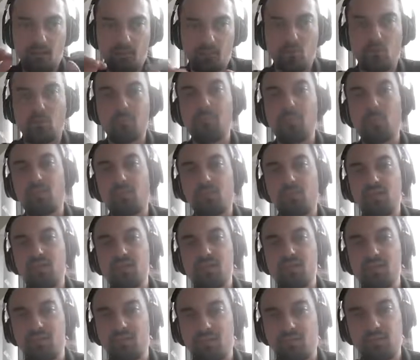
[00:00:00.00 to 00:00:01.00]

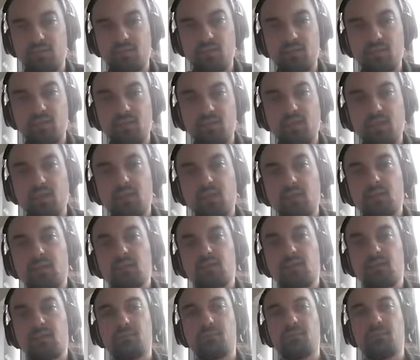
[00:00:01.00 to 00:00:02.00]
probabilistic.
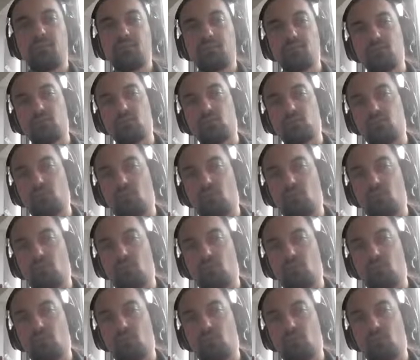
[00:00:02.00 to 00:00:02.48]
That means you